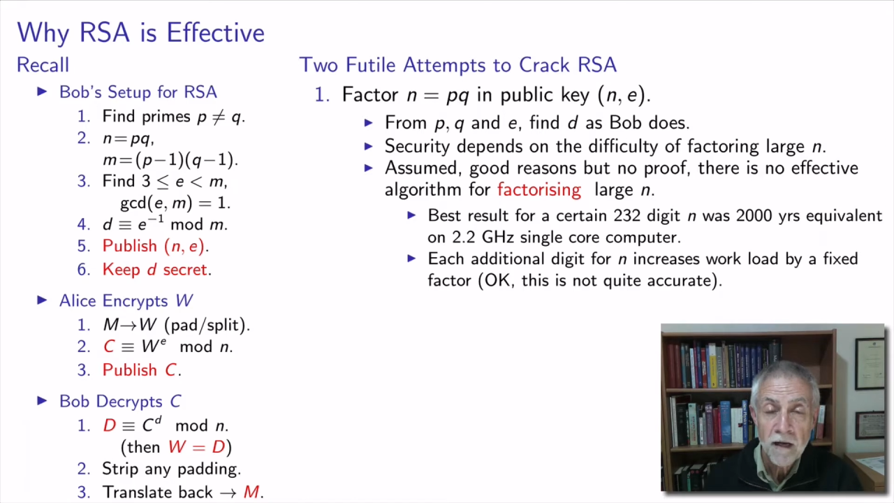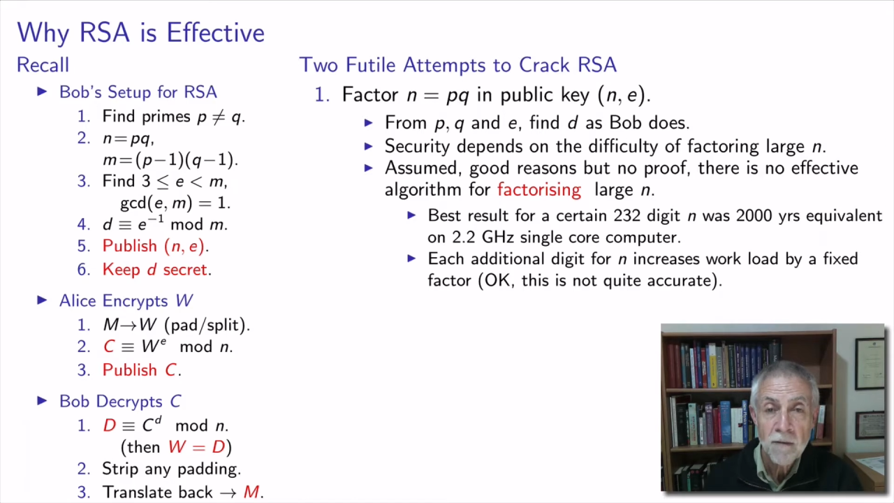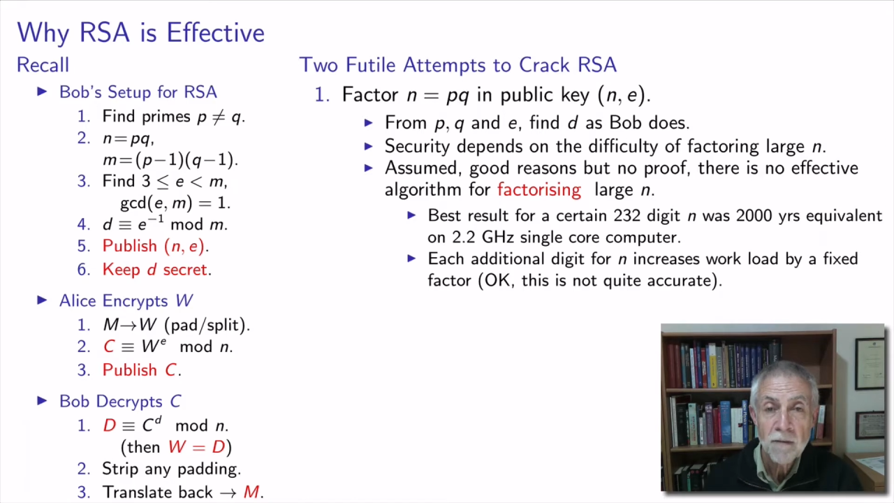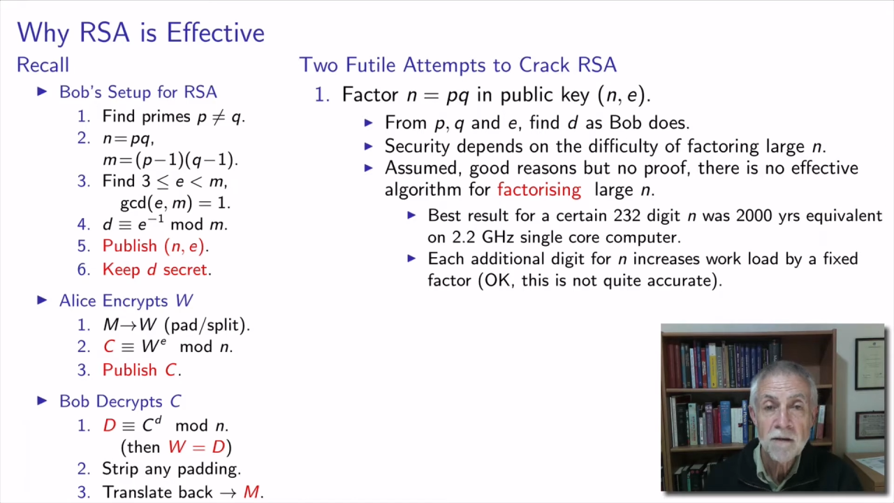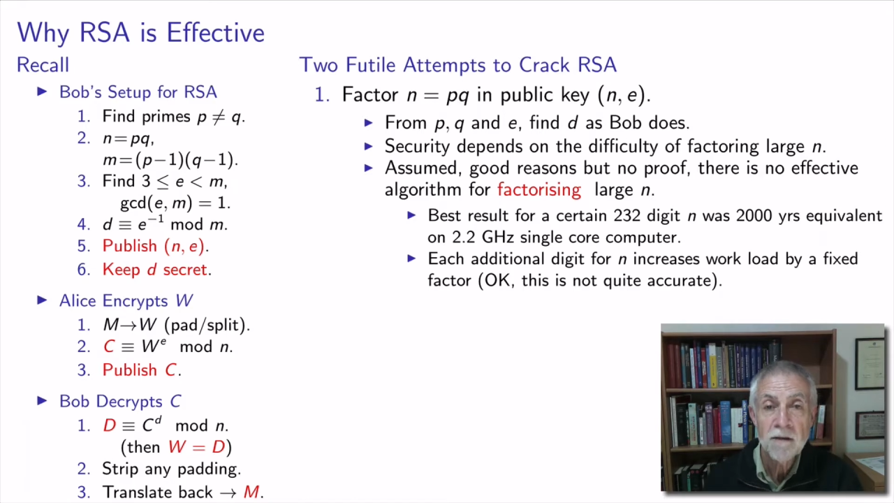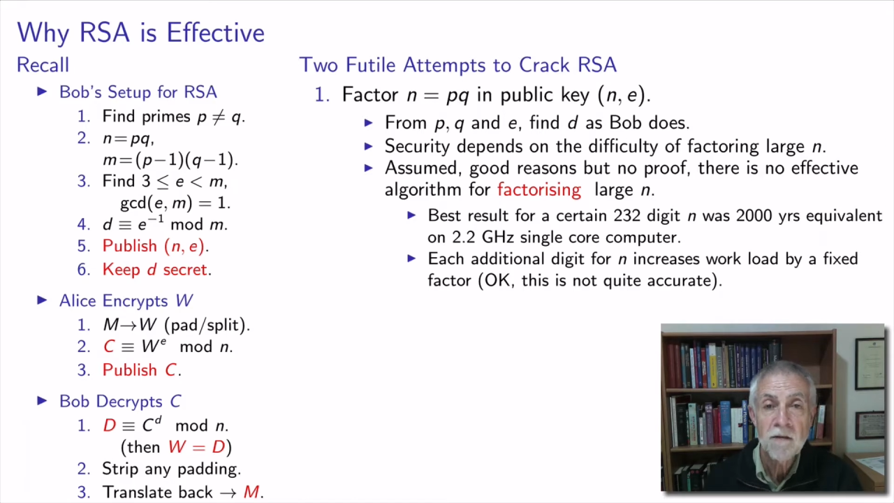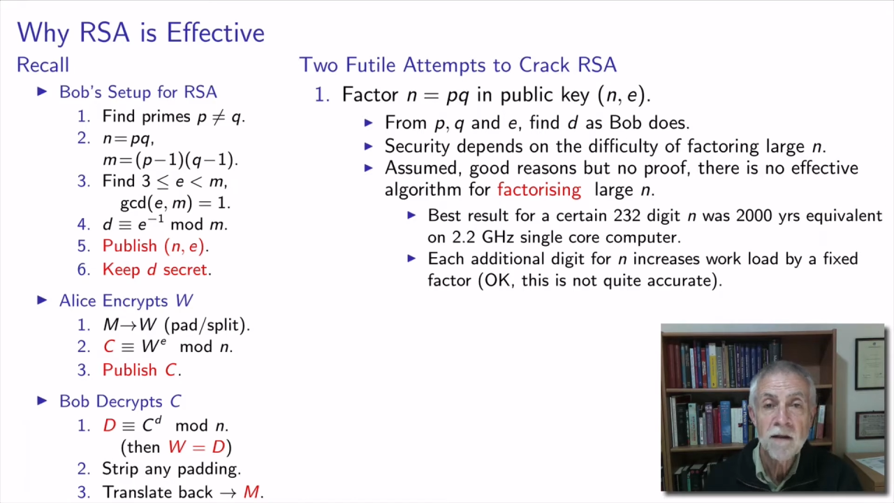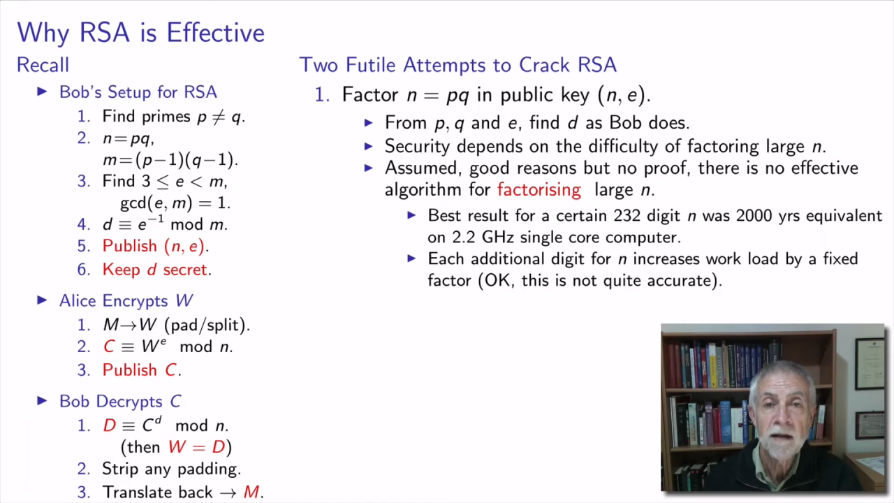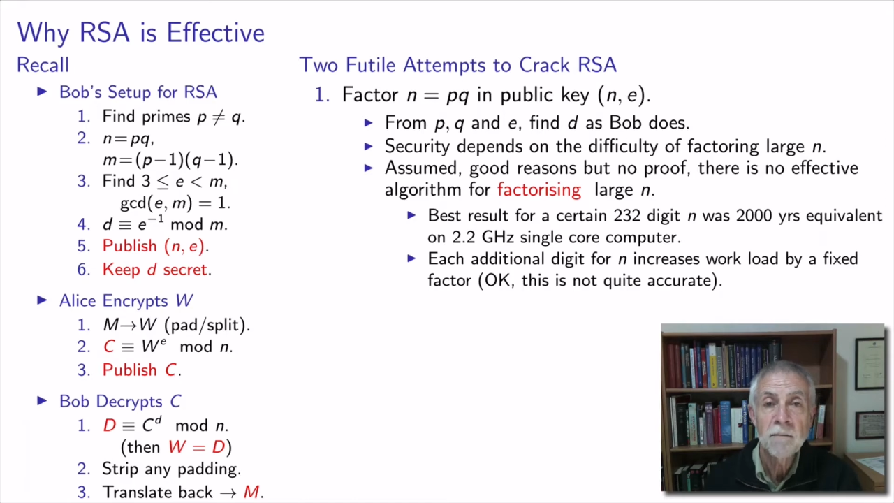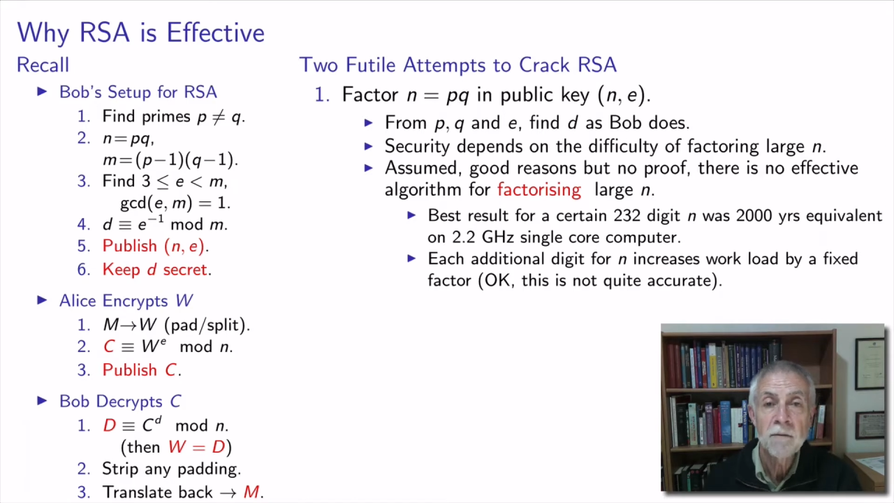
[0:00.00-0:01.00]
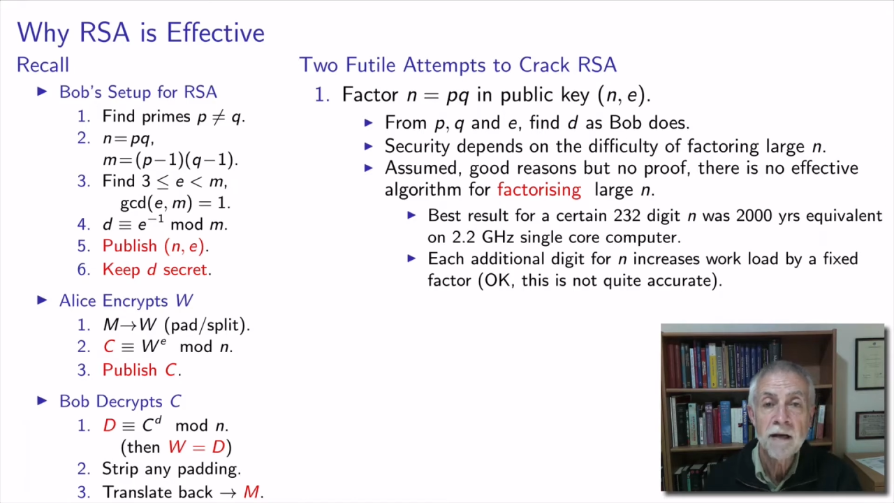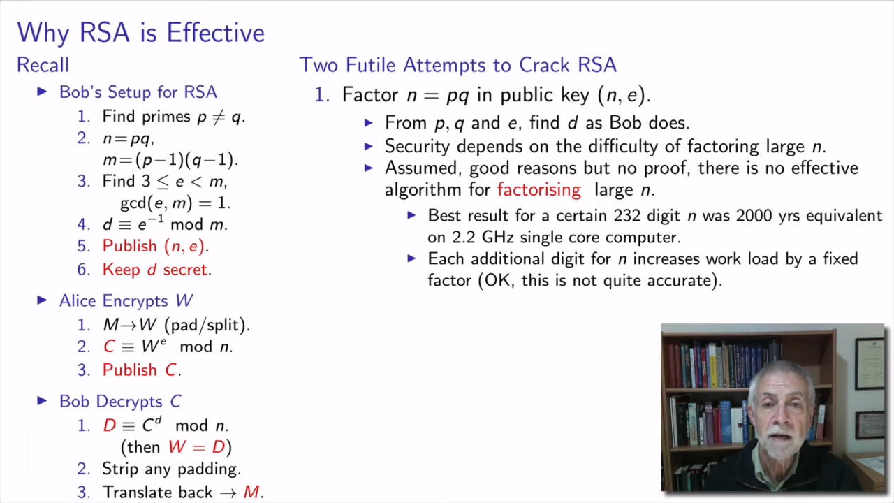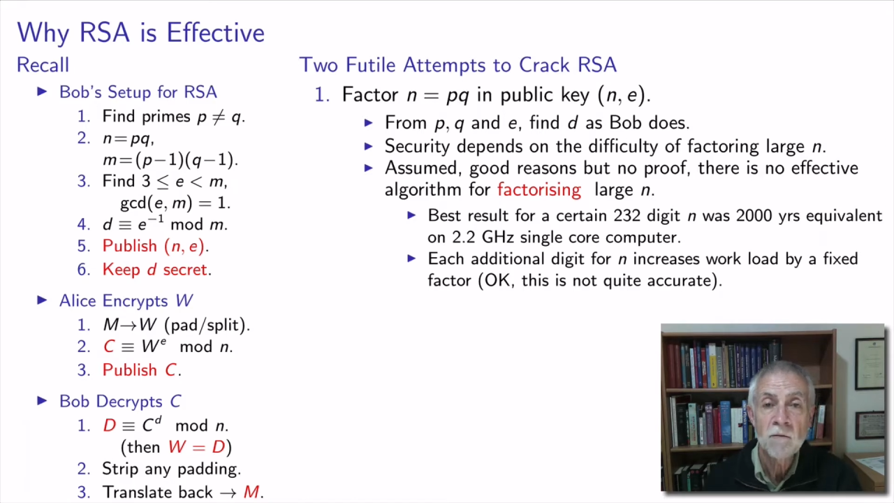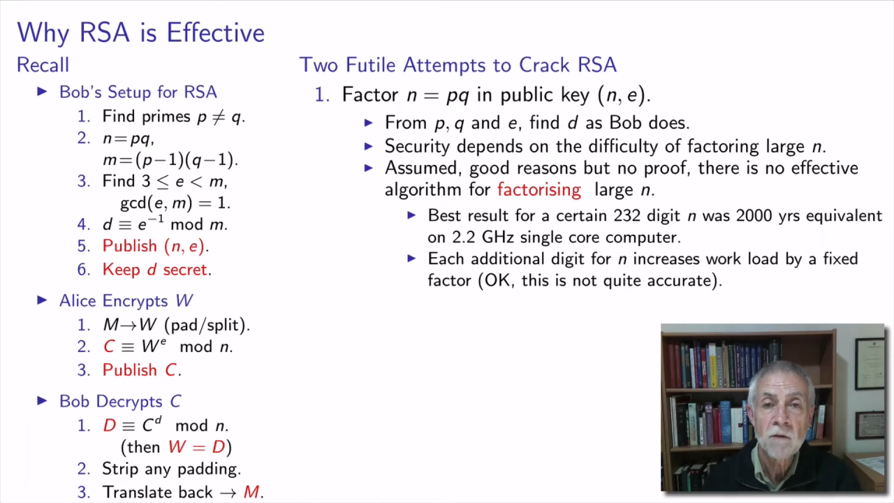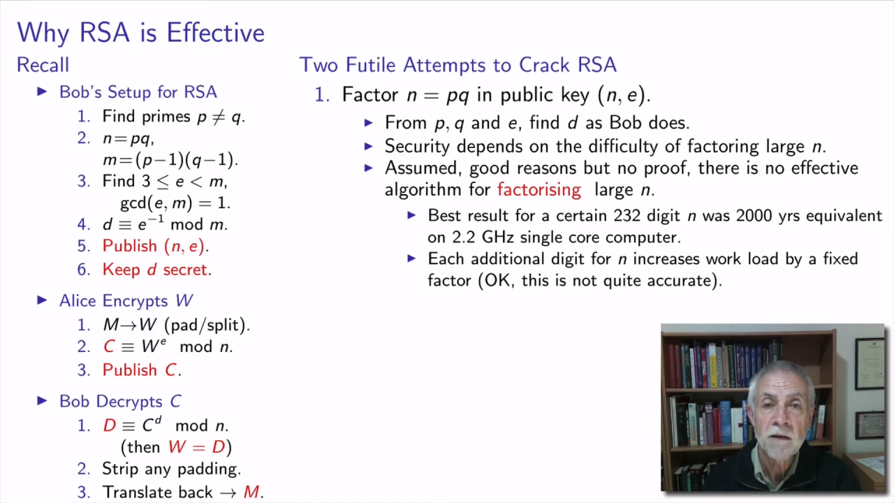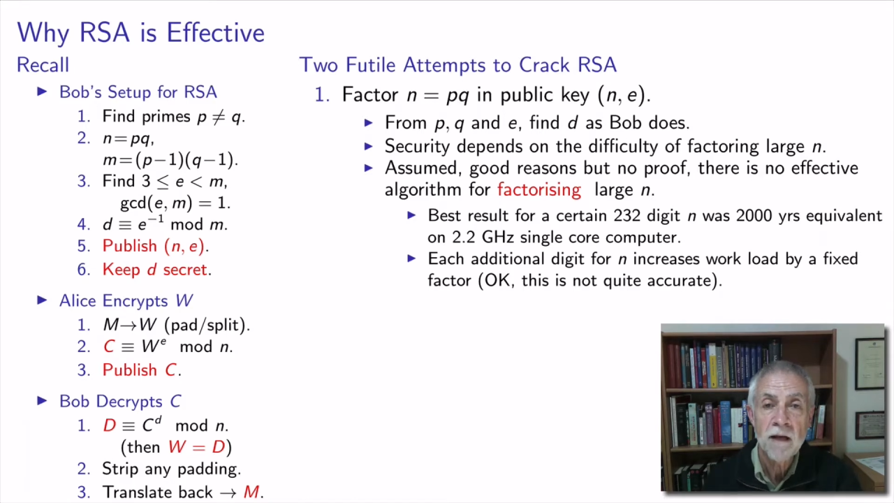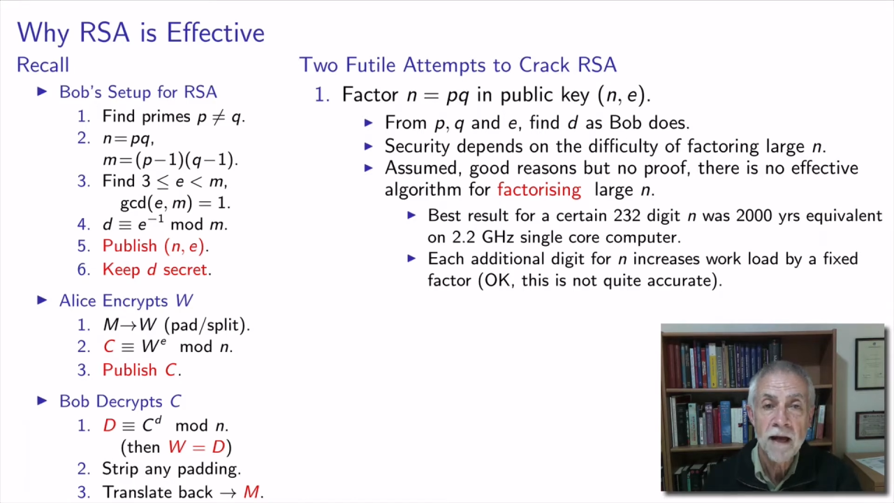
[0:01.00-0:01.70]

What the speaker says: remember that the number n we